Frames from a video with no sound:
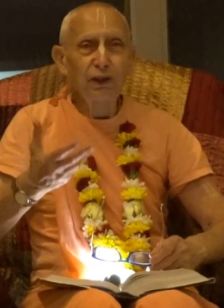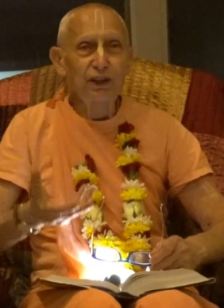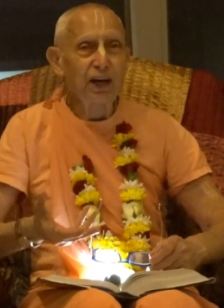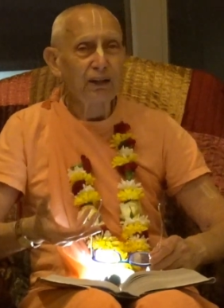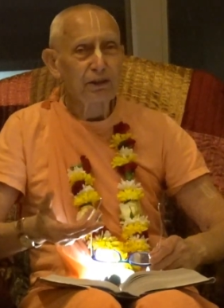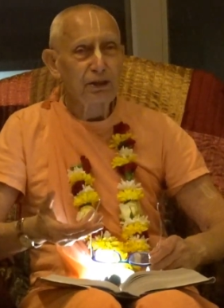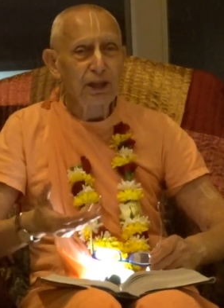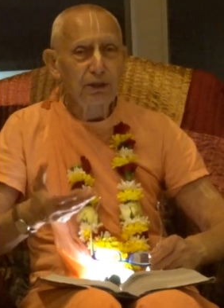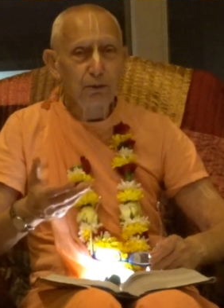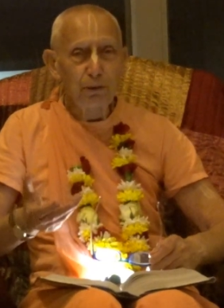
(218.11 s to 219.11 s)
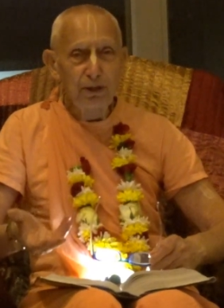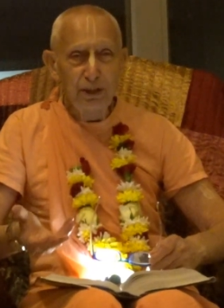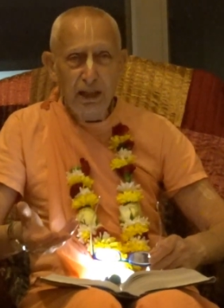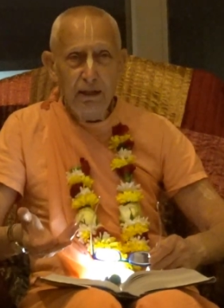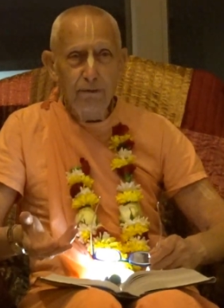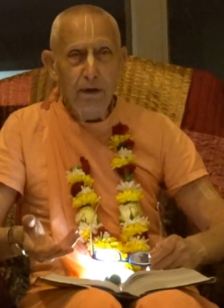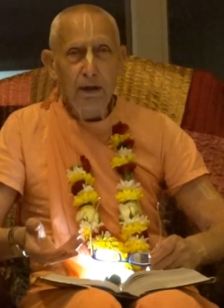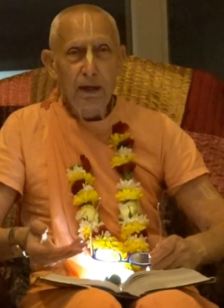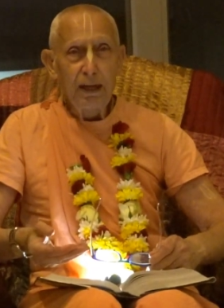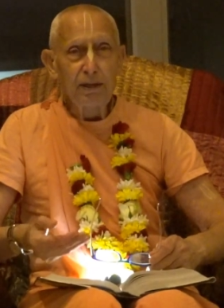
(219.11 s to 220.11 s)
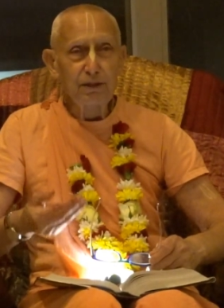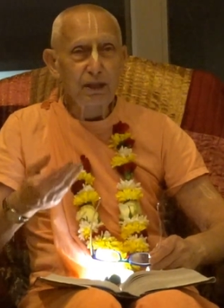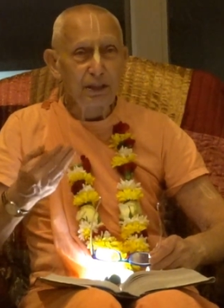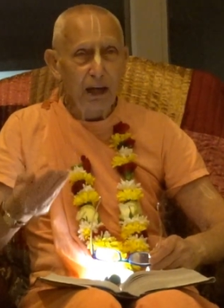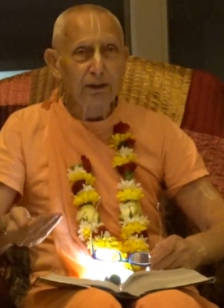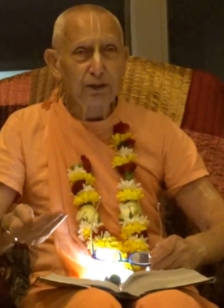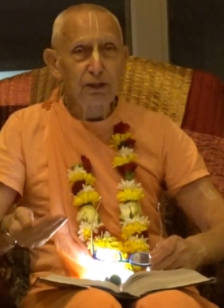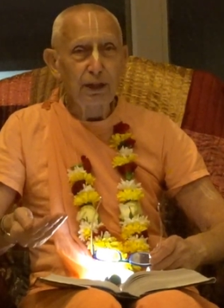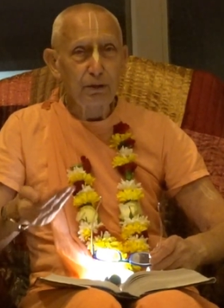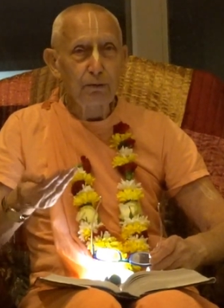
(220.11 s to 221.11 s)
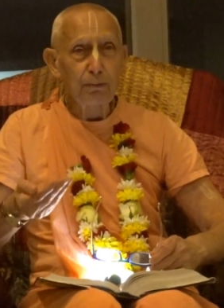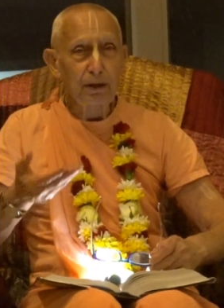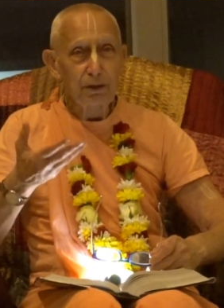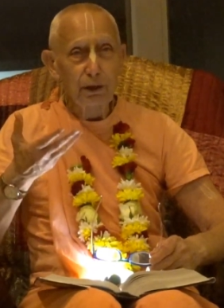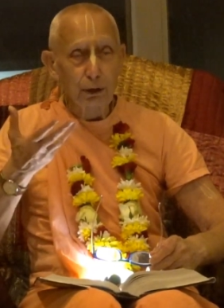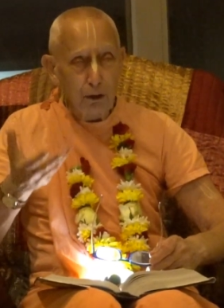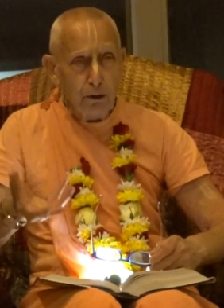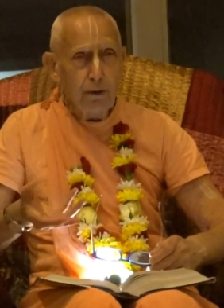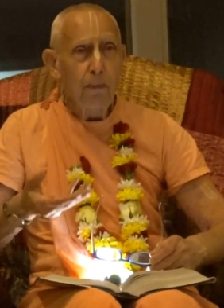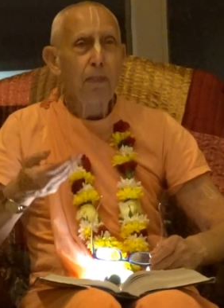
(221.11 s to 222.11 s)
the knowledge that you receive is the knowledge that you must learn